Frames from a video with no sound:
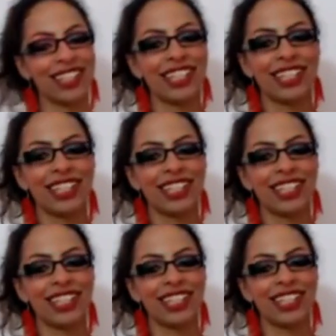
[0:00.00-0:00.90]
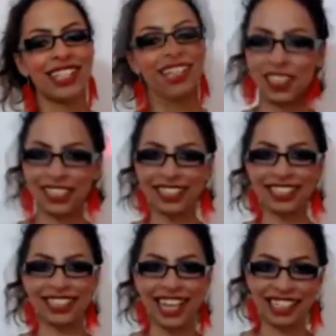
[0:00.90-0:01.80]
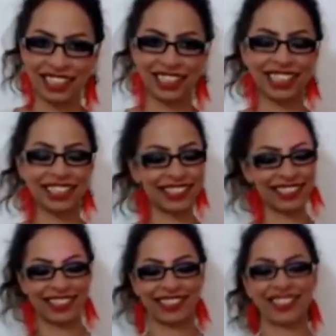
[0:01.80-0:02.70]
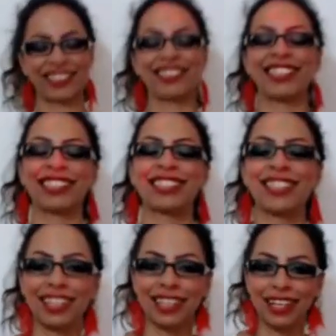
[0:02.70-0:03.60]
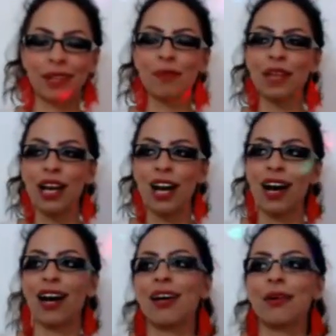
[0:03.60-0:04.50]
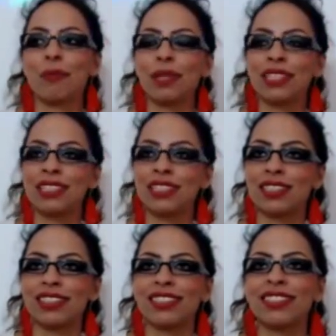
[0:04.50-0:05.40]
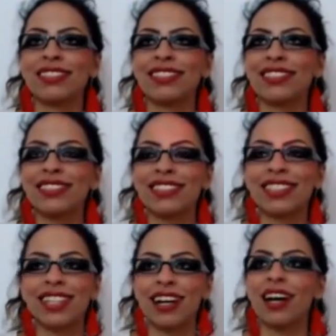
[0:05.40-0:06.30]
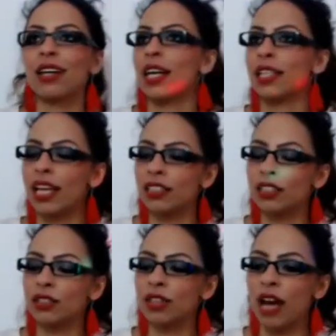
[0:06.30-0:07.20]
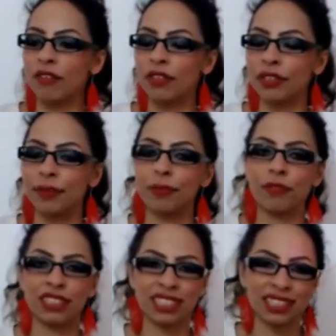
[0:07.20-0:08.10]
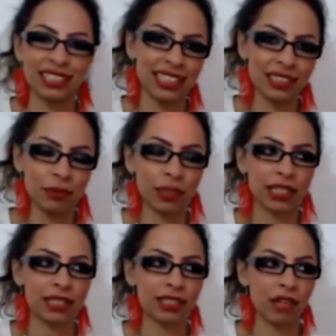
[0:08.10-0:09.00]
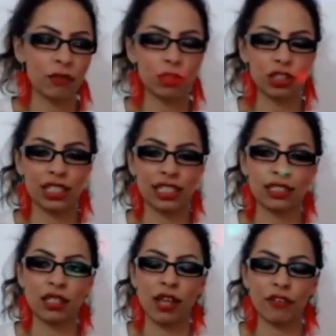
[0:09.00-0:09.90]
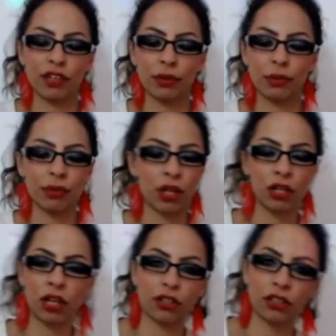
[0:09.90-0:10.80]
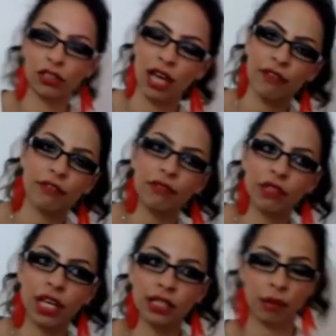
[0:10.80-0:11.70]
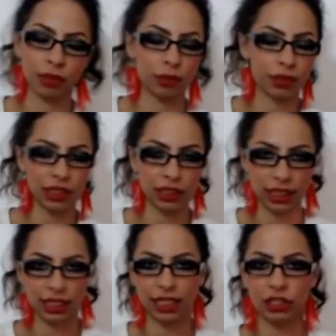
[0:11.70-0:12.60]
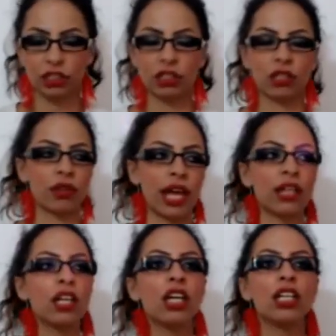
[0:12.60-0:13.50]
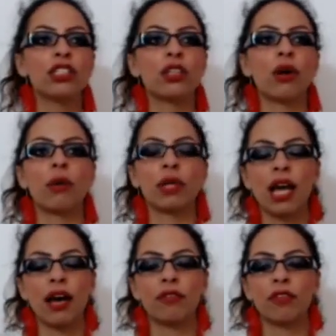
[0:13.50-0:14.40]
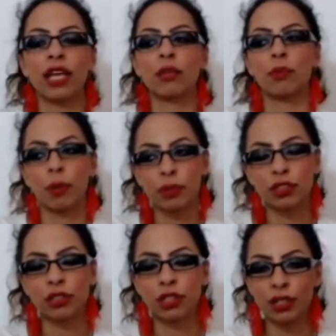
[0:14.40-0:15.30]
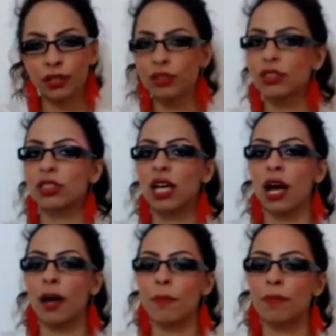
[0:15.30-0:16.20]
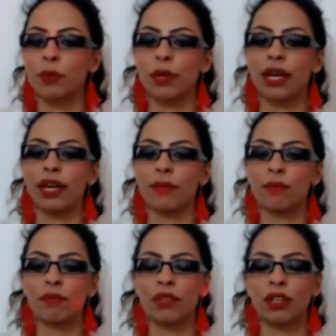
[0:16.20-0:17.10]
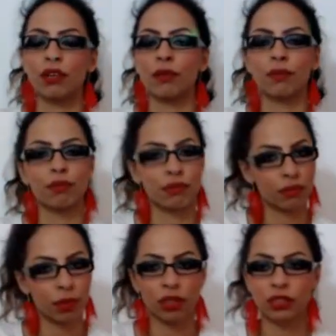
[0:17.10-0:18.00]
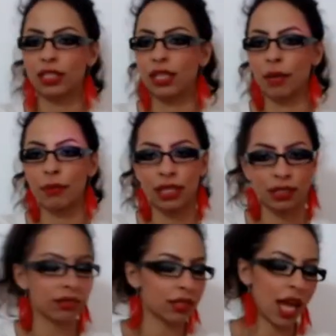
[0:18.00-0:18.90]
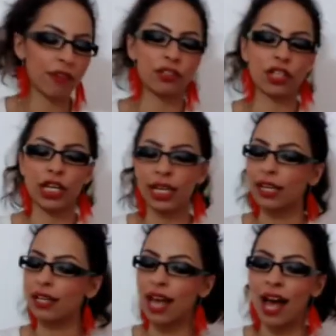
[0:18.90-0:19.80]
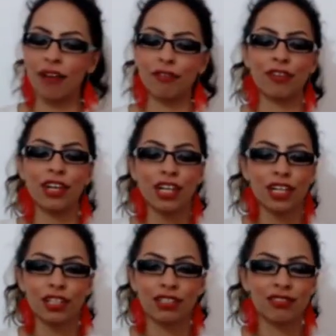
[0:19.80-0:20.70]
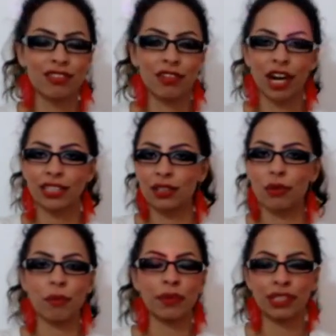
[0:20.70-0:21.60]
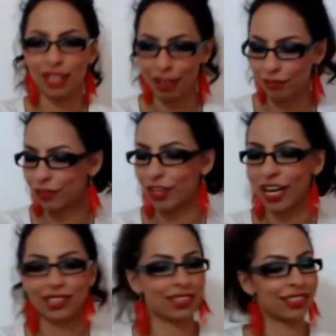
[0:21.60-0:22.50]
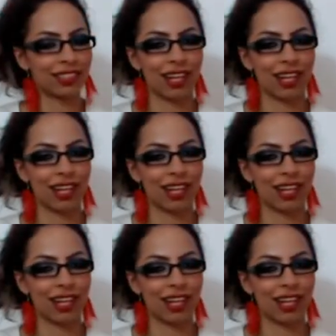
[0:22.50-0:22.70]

girls are quite sought after internationally, so that's a good thing. But yeah, I'd like to have the facilities, because unfortunately here in South Africa, not a lot of girls have like laptops and internet connections and all that. So I want to have like proper studios where models can come in, have training, have the right equipment, have the right